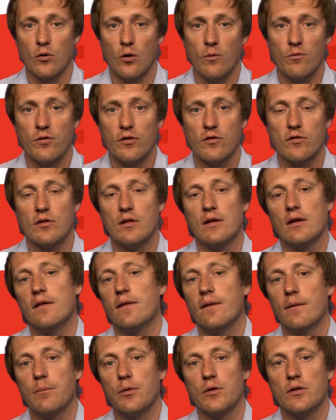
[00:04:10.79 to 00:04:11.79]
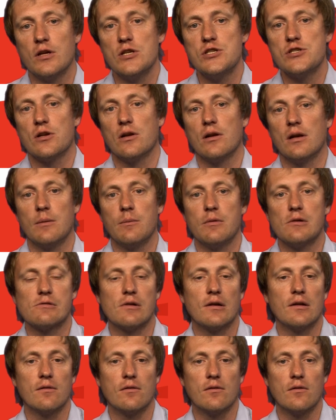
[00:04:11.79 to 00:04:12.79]
obviously the potential
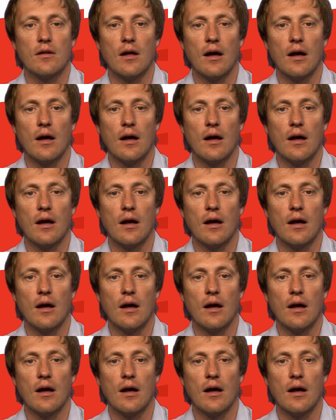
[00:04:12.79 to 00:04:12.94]
immigrant